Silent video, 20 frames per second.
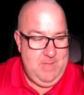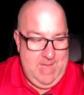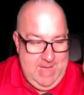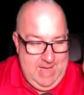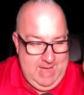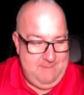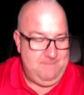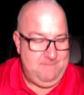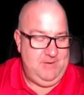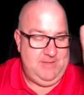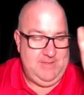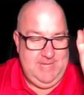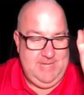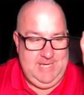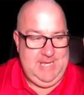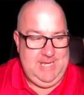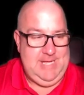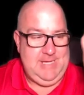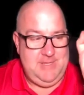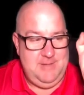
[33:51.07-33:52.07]

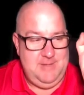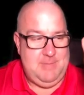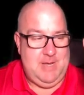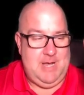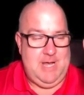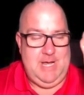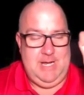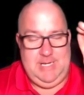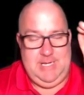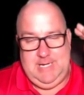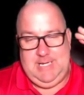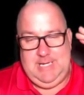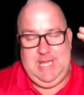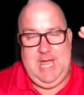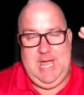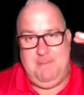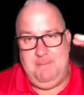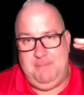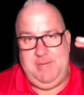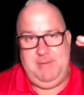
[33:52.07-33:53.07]
Everything in the mind
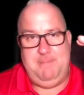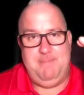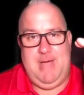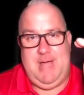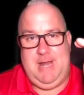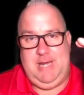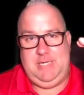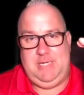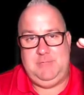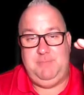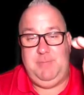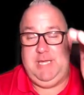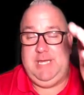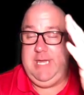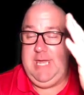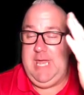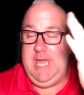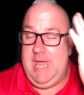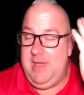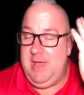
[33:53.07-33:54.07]
can be managed. Be
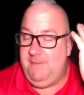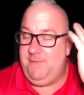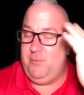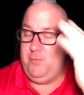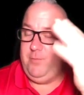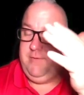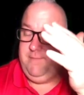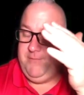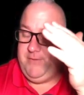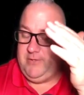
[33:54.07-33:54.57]
careful with